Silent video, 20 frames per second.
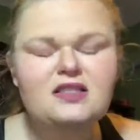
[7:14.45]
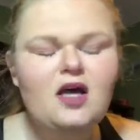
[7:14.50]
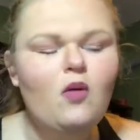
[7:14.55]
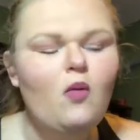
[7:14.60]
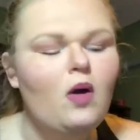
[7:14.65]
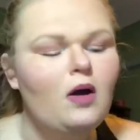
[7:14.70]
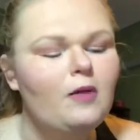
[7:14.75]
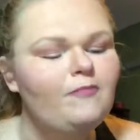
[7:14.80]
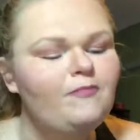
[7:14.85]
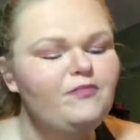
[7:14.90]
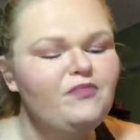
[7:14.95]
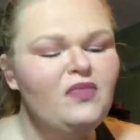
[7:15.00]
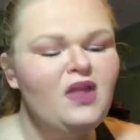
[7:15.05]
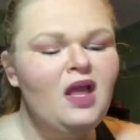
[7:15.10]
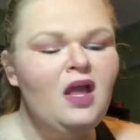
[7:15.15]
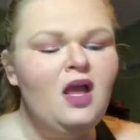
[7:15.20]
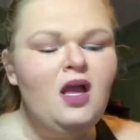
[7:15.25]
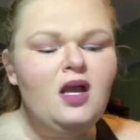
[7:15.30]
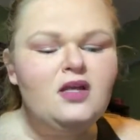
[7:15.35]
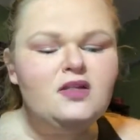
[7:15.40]
so on.
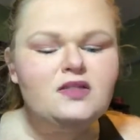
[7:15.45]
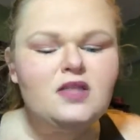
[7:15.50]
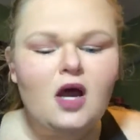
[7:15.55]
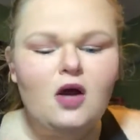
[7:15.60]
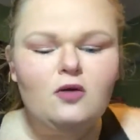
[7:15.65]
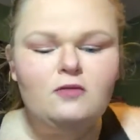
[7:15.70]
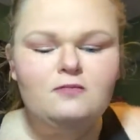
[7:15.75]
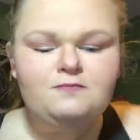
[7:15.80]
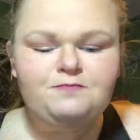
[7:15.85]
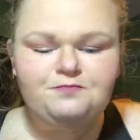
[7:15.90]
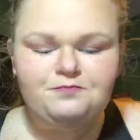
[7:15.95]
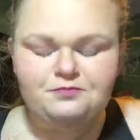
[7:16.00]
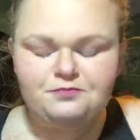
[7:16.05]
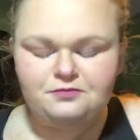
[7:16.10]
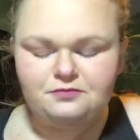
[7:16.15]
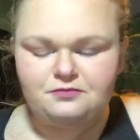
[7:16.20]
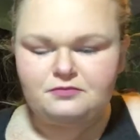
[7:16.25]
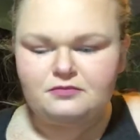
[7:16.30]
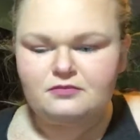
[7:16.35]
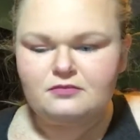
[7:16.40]
So
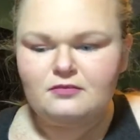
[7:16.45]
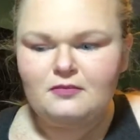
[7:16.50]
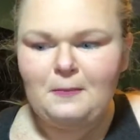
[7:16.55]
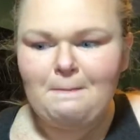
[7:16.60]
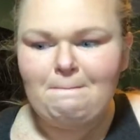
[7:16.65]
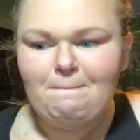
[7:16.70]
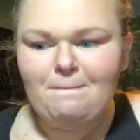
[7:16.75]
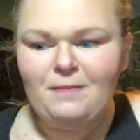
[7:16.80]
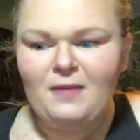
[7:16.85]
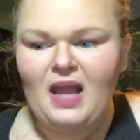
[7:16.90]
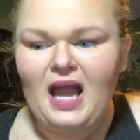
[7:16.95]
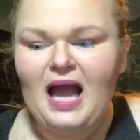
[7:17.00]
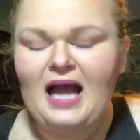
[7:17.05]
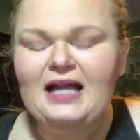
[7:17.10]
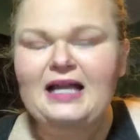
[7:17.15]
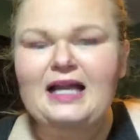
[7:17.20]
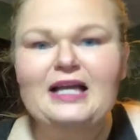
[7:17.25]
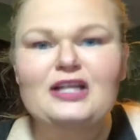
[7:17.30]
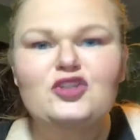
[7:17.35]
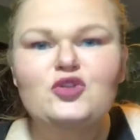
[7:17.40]

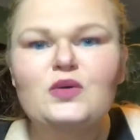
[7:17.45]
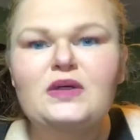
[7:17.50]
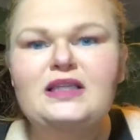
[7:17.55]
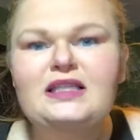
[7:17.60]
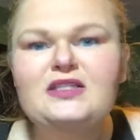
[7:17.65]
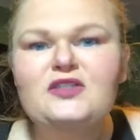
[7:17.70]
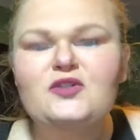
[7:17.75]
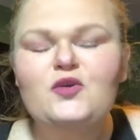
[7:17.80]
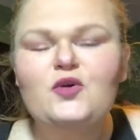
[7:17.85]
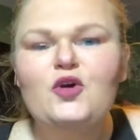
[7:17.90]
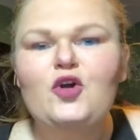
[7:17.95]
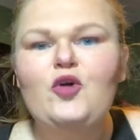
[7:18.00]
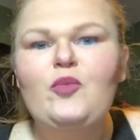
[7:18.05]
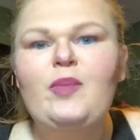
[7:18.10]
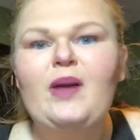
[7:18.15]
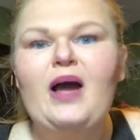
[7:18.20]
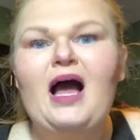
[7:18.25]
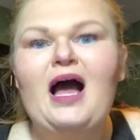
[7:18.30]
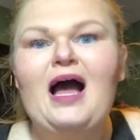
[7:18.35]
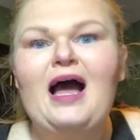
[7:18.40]
I joined this
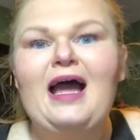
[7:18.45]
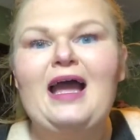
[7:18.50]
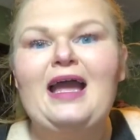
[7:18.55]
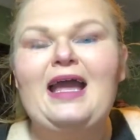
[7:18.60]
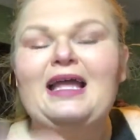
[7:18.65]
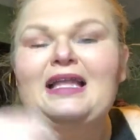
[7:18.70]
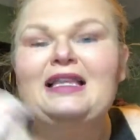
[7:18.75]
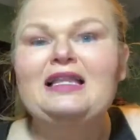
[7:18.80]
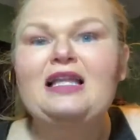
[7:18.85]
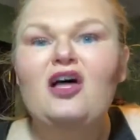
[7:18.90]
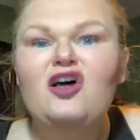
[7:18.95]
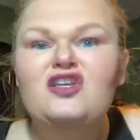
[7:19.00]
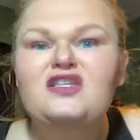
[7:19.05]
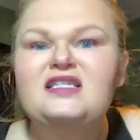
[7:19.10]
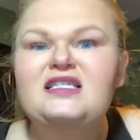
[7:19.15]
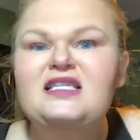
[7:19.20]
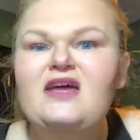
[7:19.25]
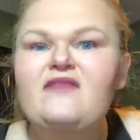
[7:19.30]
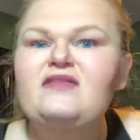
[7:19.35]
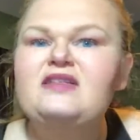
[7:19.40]
group. I
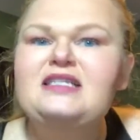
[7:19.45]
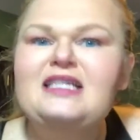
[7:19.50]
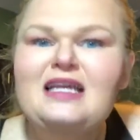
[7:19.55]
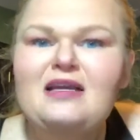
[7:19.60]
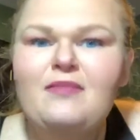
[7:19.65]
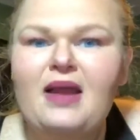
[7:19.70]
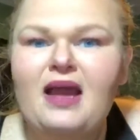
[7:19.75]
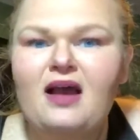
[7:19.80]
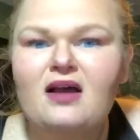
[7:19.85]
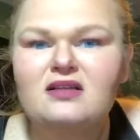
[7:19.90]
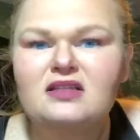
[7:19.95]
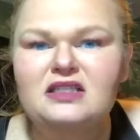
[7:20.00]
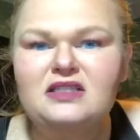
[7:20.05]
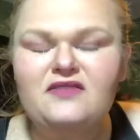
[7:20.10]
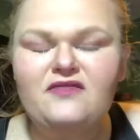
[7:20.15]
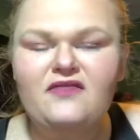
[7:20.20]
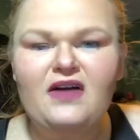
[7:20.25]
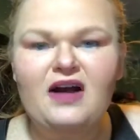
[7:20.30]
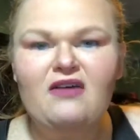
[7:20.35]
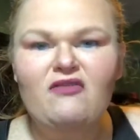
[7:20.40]
lost 17 pounds
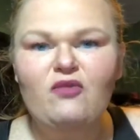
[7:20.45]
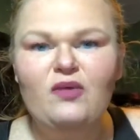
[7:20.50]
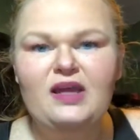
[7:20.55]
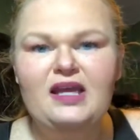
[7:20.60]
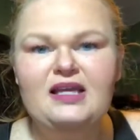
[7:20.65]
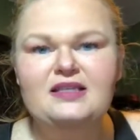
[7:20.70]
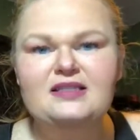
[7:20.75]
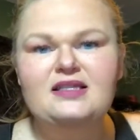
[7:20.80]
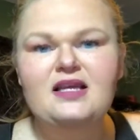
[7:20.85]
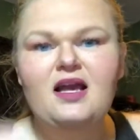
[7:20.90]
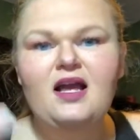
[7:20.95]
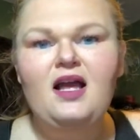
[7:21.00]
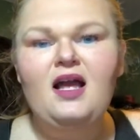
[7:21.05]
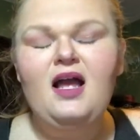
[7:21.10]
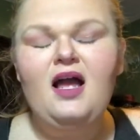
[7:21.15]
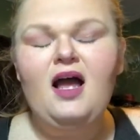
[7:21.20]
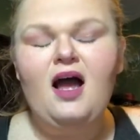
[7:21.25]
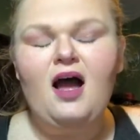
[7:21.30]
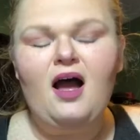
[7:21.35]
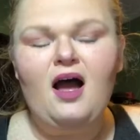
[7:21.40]
in 5 weeks.
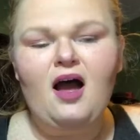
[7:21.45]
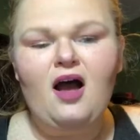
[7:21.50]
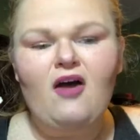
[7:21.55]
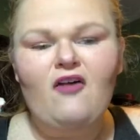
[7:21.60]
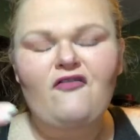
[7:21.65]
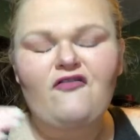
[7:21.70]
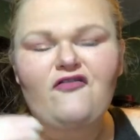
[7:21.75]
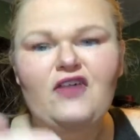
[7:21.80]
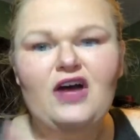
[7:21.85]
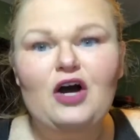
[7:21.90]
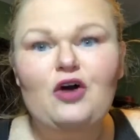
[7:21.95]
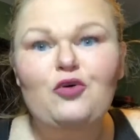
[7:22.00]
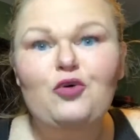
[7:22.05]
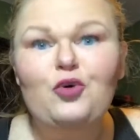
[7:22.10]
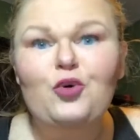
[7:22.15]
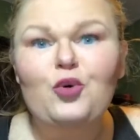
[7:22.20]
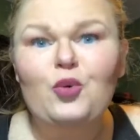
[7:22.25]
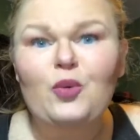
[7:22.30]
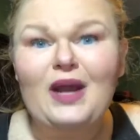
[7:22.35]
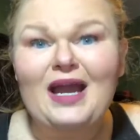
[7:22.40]

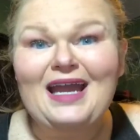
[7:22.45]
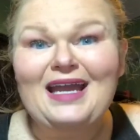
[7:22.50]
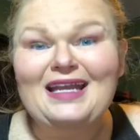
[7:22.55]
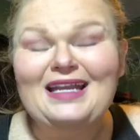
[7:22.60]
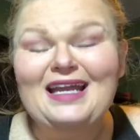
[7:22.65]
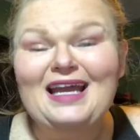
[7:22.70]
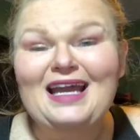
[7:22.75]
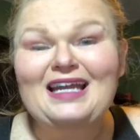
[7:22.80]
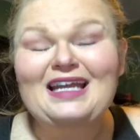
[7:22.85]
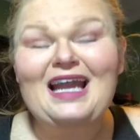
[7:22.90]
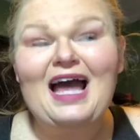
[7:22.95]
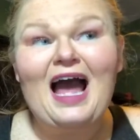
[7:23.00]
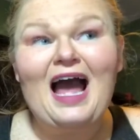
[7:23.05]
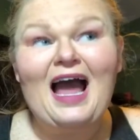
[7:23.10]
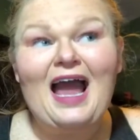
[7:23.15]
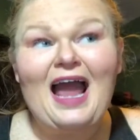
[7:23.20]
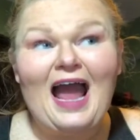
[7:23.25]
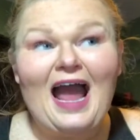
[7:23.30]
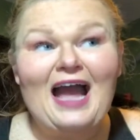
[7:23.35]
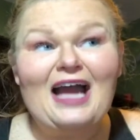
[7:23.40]
Felt great, and
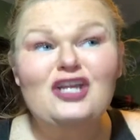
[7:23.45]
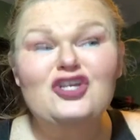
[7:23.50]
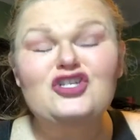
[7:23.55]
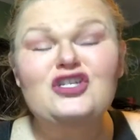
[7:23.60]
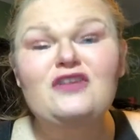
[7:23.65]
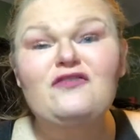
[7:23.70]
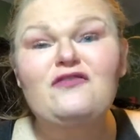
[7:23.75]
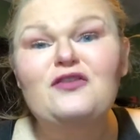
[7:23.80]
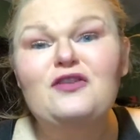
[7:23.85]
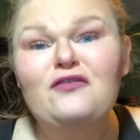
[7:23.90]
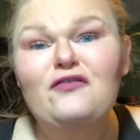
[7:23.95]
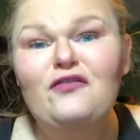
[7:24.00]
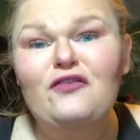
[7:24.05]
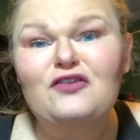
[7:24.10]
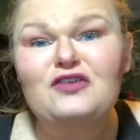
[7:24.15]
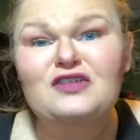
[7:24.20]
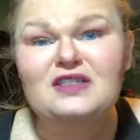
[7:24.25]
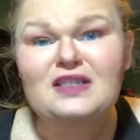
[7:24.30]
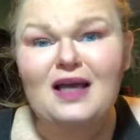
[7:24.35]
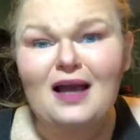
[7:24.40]
I actually, for the
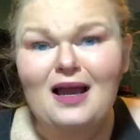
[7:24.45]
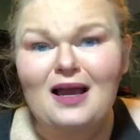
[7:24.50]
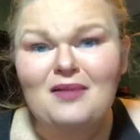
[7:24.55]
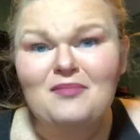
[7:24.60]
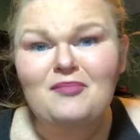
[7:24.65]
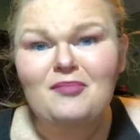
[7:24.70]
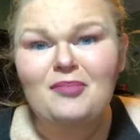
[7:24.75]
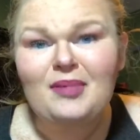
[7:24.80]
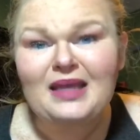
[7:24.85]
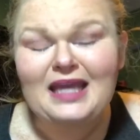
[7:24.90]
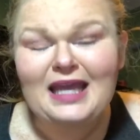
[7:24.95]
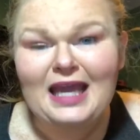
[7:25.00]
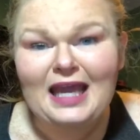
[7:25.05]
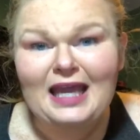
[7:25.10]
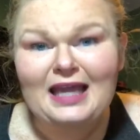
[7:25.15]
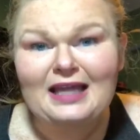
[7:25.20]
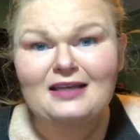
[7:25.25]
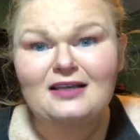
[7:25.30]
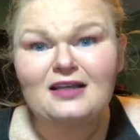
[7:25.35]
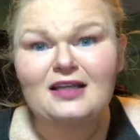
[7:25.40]
first time,
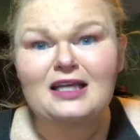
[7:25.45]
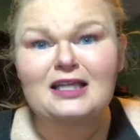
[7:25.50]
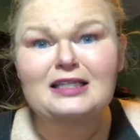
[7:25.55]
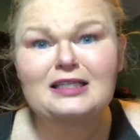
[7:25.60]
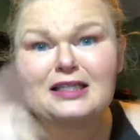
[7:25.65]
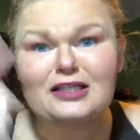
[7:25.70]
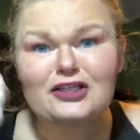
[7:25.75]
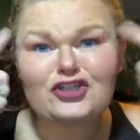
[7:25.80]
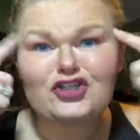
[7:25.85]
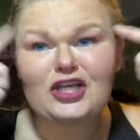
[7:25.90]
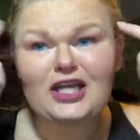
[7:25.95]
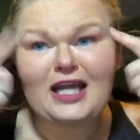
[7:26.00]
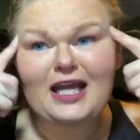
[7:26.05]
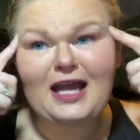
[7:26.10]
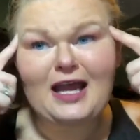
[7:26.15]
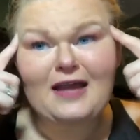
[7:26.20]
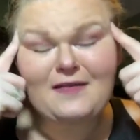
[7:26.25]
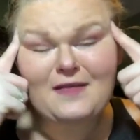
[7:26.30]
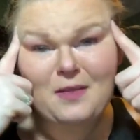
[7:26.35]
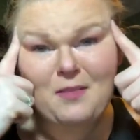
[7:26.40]
began
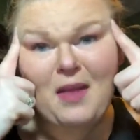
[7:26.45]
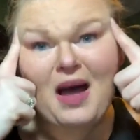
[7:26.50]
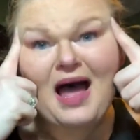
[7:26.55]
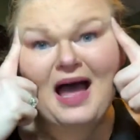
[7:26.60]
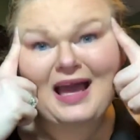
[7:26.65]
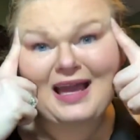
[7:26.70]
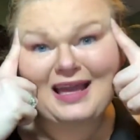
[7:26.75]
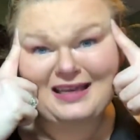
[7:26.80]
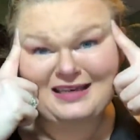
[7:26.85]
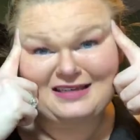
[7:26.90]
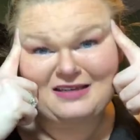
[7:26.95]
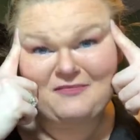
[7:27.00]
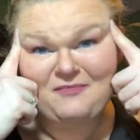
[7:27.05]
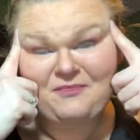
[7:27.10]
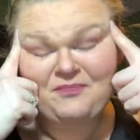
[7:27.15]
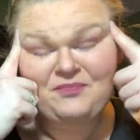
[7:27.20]
conditioning the mind